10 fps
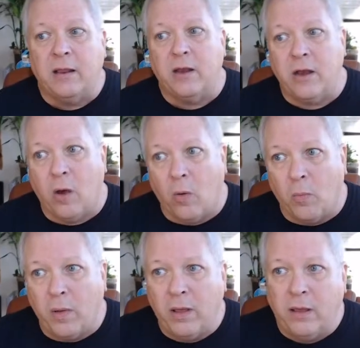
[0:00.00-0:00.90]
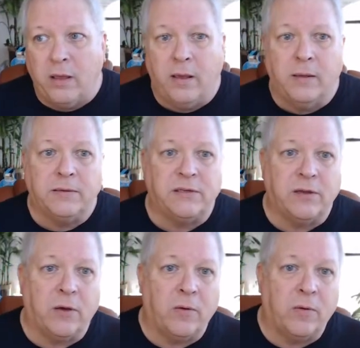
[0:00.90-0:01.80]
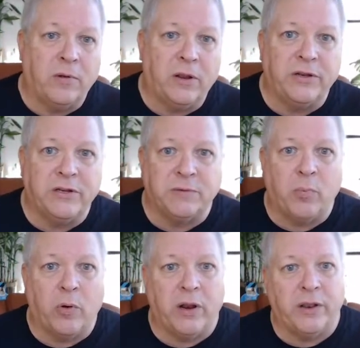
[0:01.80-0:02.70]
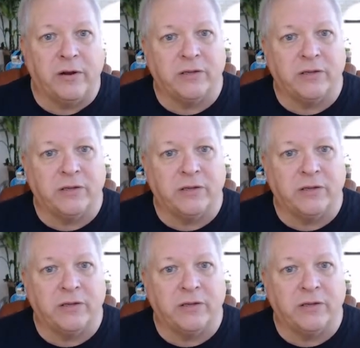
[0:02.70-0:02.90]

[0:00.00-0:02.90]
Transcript: GNOME. So a little disappointed there.